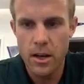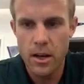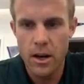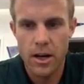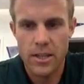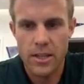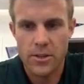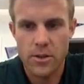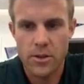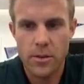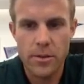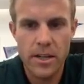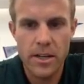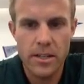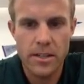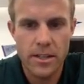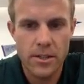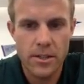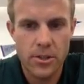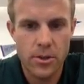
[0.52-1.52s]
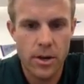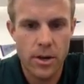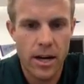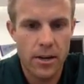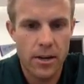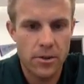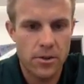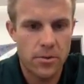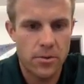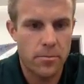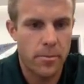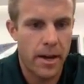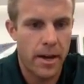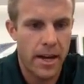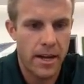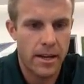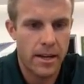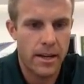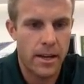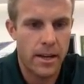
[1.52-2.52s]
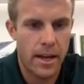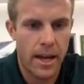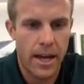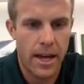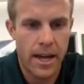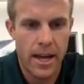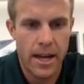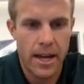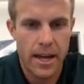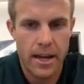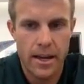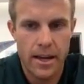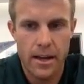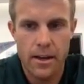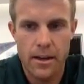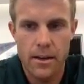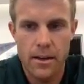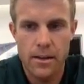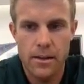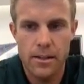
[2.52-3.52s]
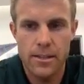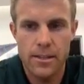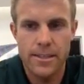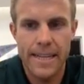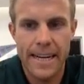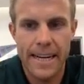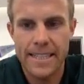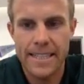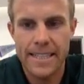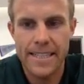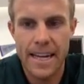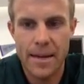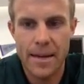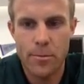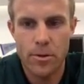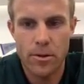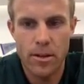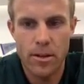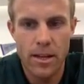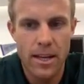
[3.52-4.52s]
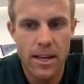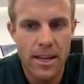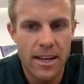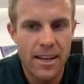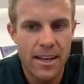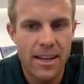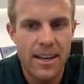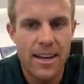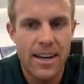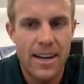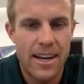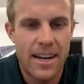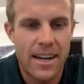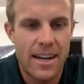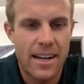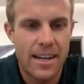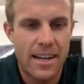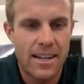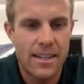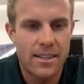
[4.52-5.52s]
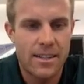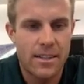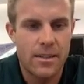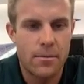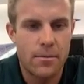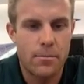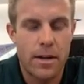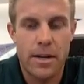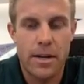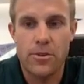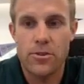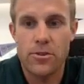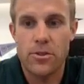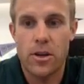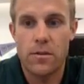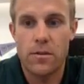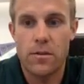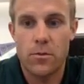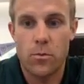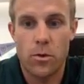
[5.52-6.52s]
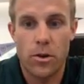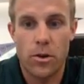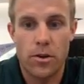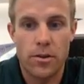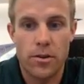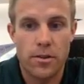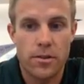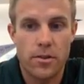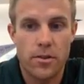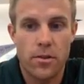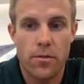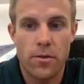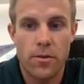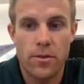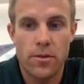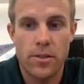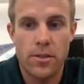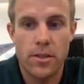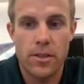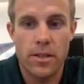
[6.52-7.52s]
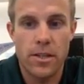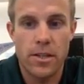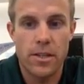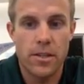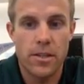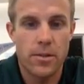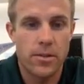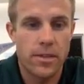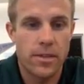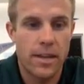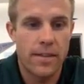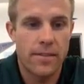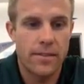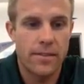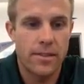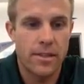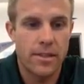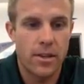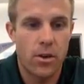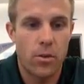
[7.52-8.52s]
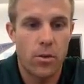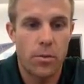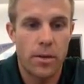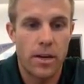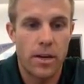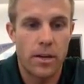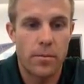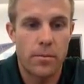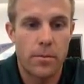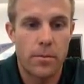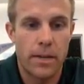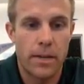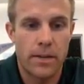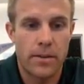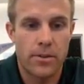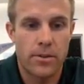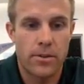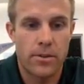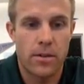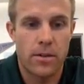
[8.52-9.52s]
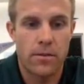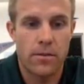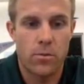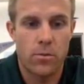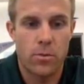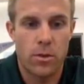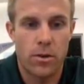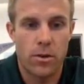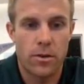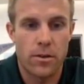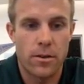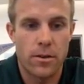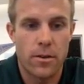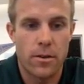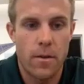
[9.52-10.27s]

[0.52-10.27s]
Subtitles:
All right, so I'm going to teach you how to make a data table on Microsoft Word. So the first thing you need to do is obviously open up Microsoft Word.